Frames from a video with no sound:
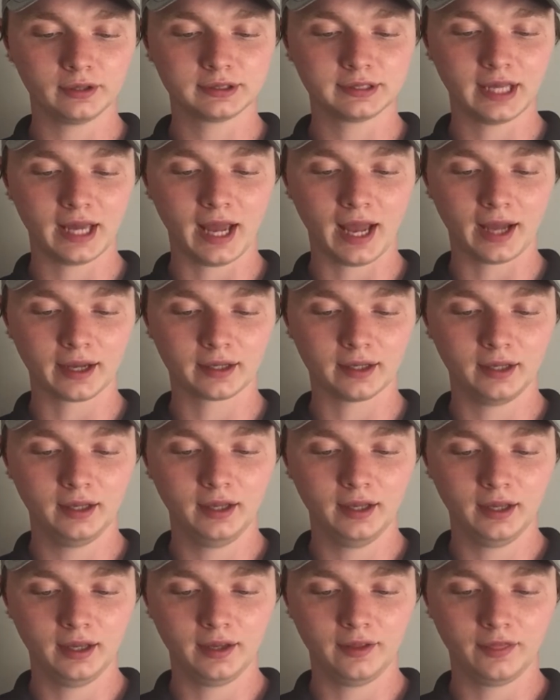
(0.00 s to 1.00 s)
attack
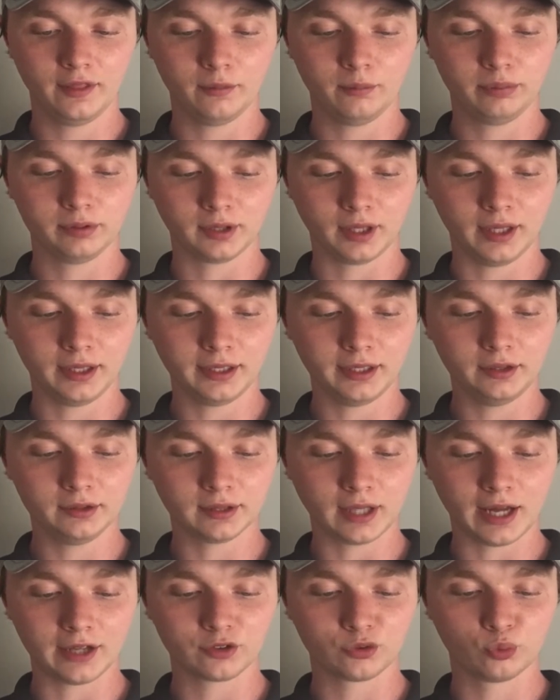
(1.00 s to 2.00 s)
in the bloody
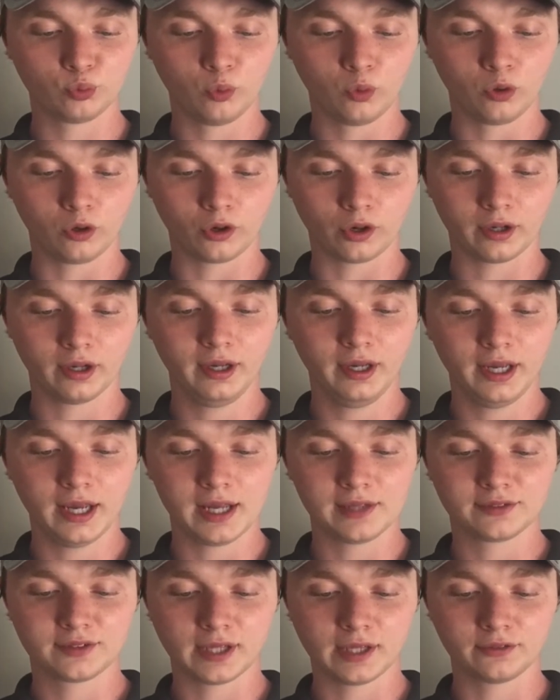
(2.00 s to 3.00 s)
last war
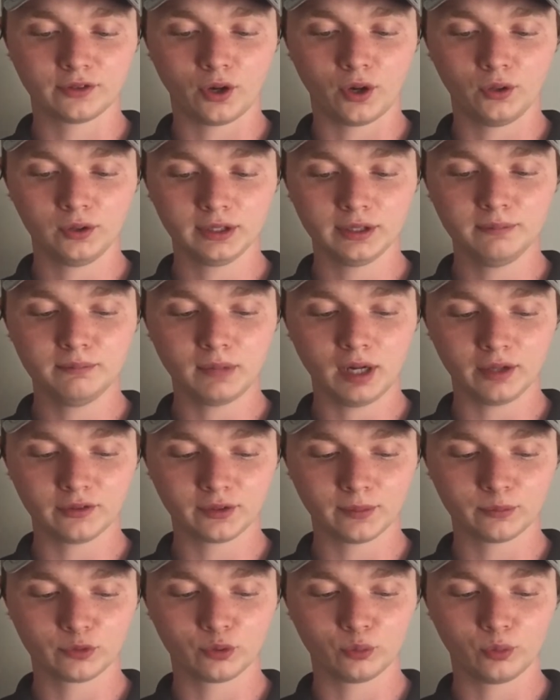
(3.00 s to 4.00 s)
and says only
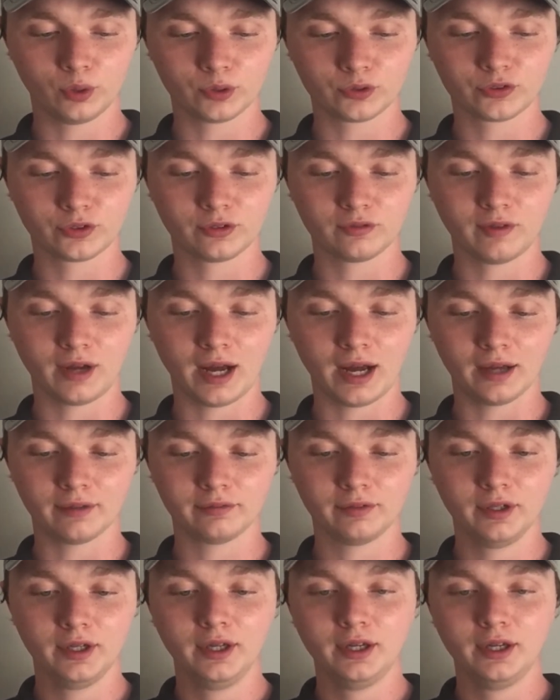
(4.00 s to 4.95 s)
Muslims will survive.